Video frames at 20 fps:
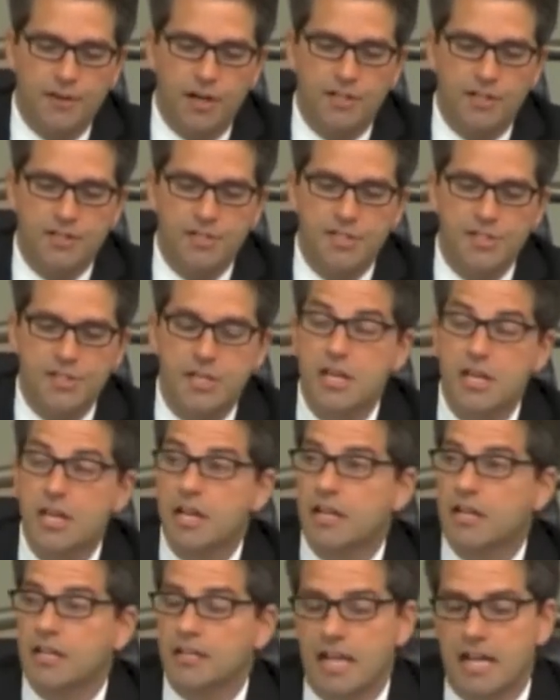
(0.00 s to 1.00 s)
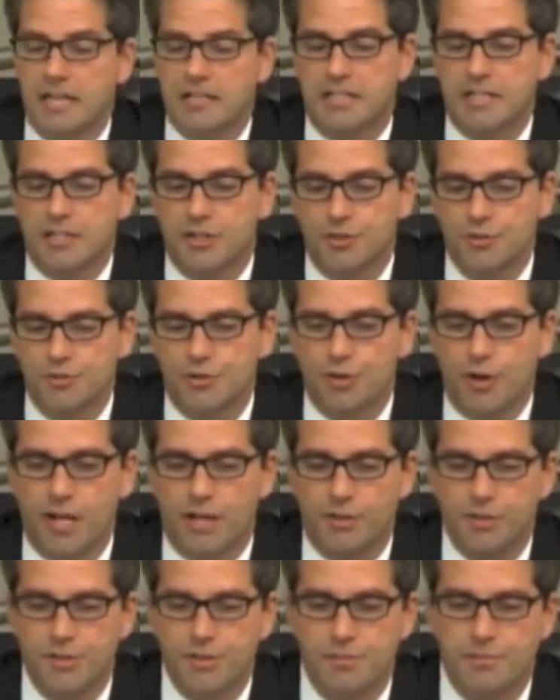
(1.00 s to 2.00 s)
funds connecting two
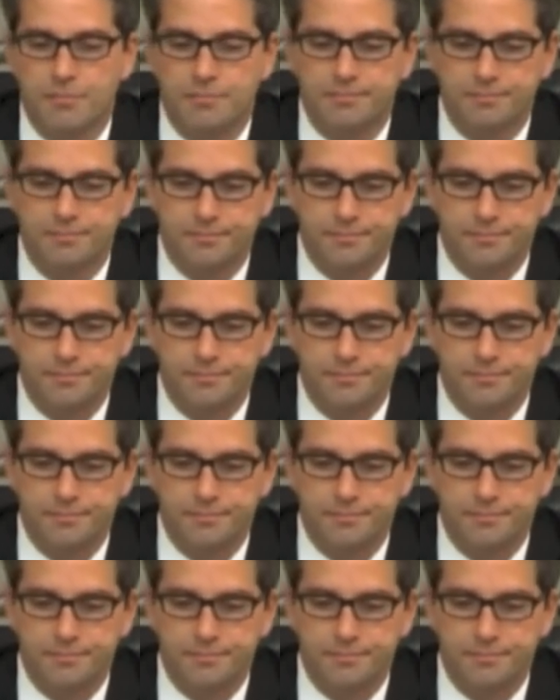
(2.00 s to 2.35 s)
trails.